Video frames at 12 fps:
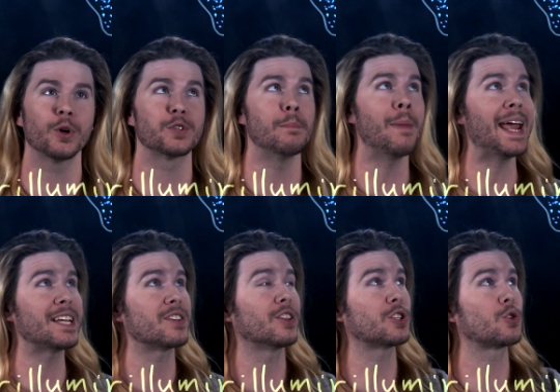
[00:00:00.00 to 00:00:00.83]
which
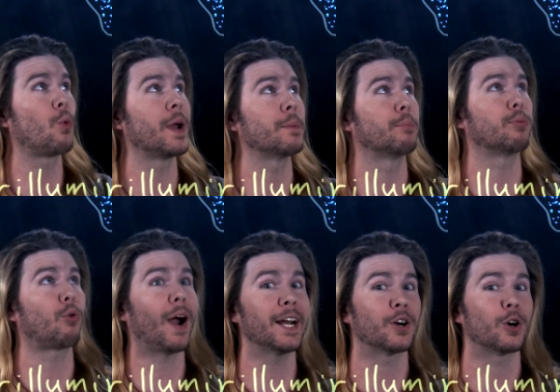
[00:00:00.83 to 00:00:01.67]
makes the squid
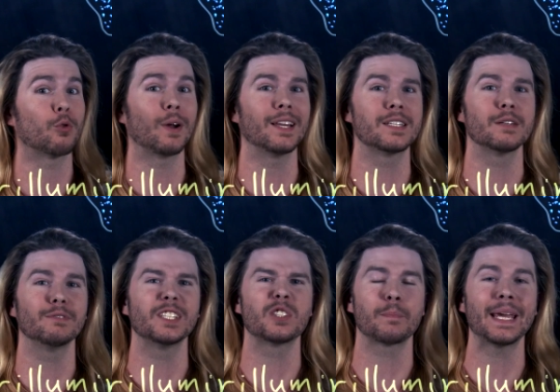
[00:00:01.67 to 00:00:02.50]
brighter,
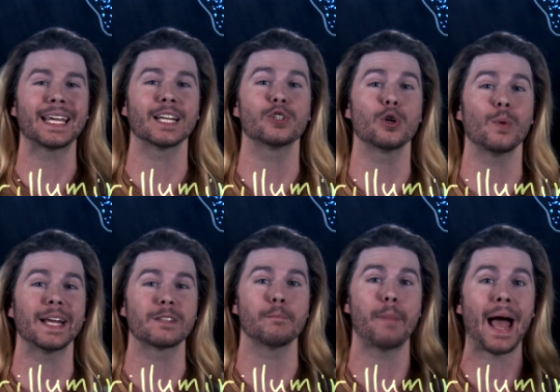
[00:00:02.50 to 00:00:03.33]
relatively speaking, to
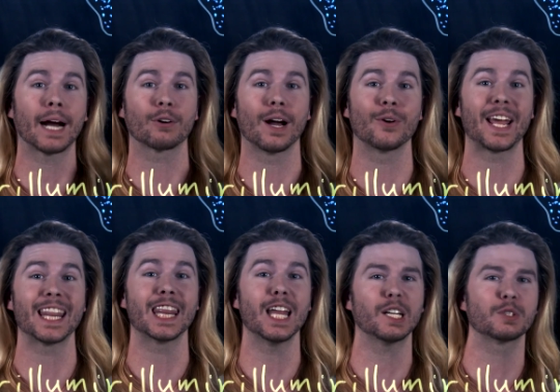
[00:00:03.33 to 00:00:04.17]
its background,
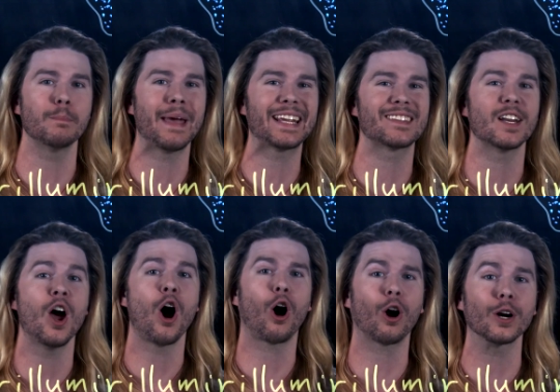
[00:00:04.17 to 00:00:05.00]
and thus makes it
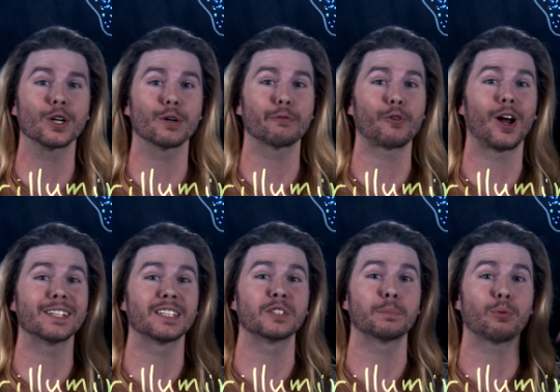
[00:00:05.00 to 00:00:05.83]
harder for
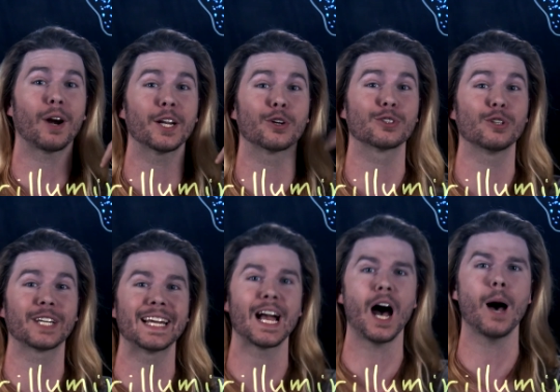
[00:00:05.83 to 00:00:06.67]
us as predators
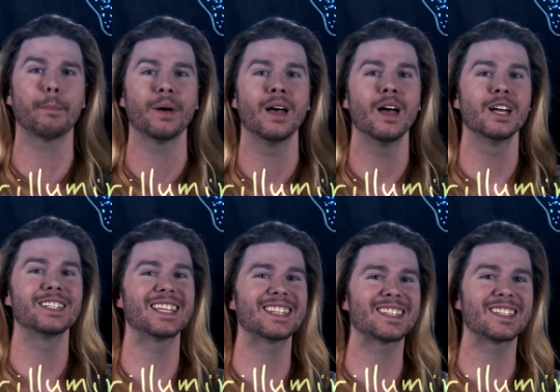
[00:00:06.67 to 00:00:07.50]
looking up
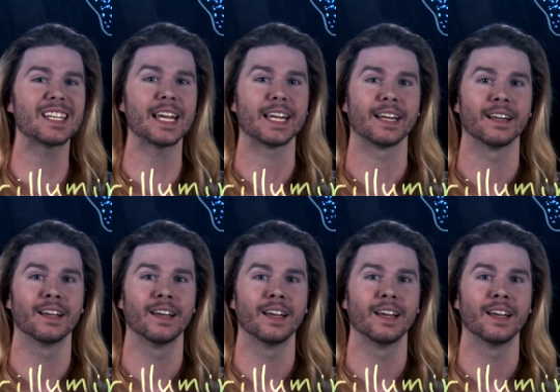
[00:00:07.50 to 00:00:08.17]
to see.